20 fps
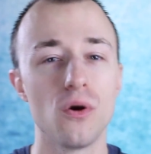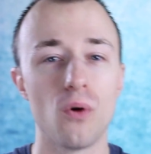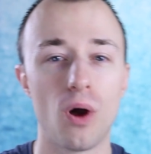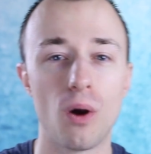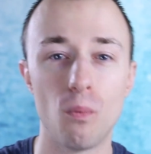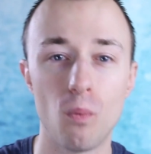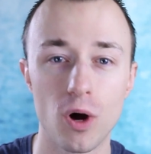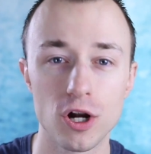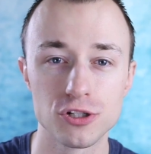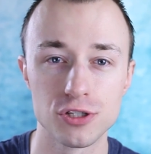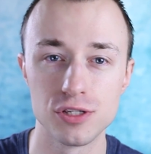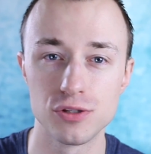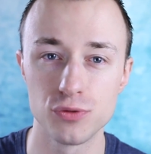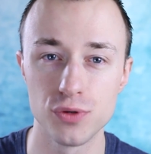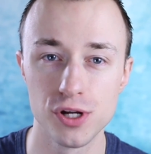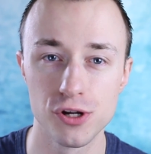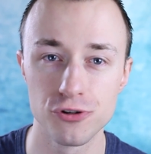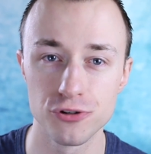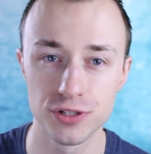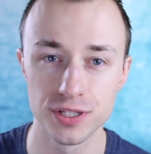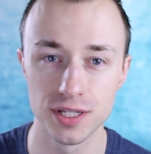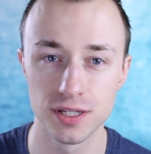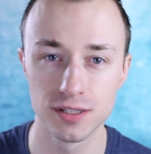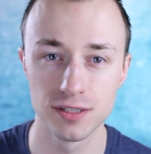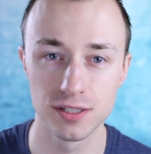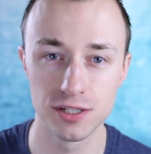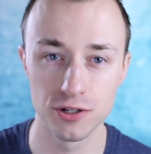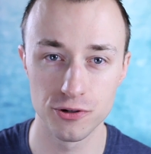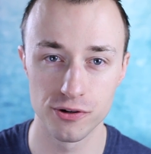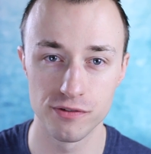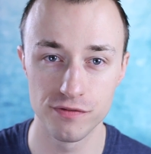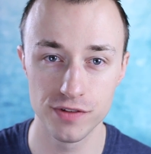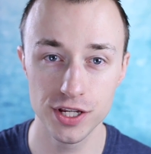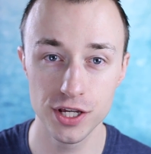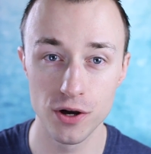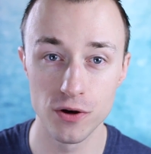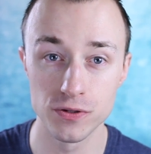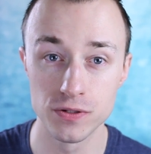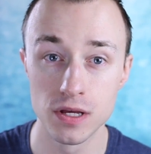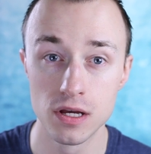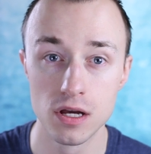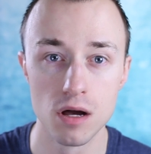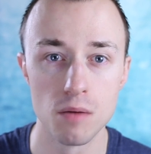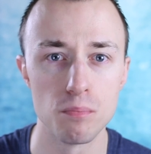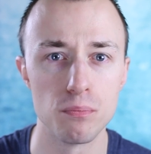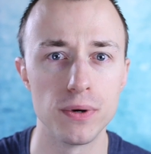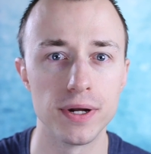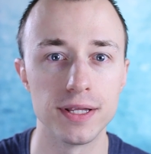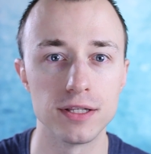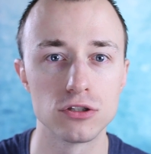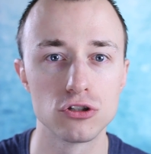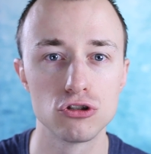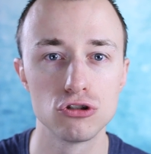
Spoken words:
and watch these 360-degree videos. But